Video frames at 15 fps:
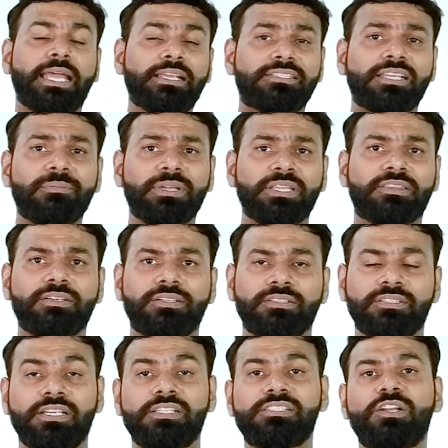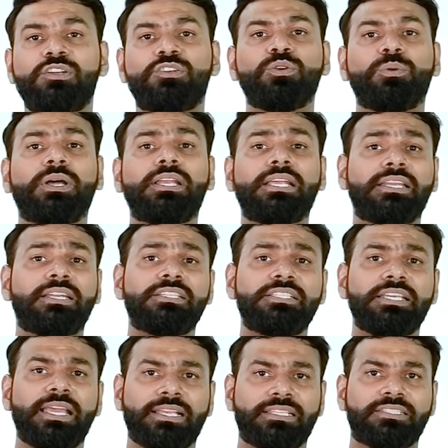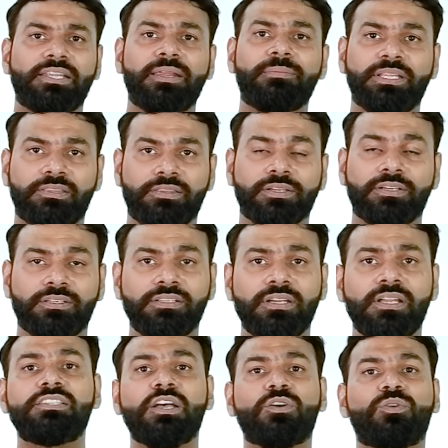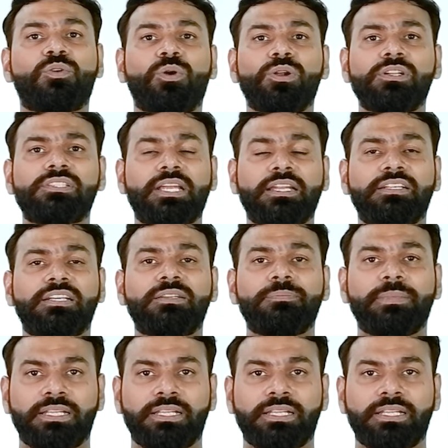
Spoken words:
DEXA method is a dual energy X-ray method, is a gold standard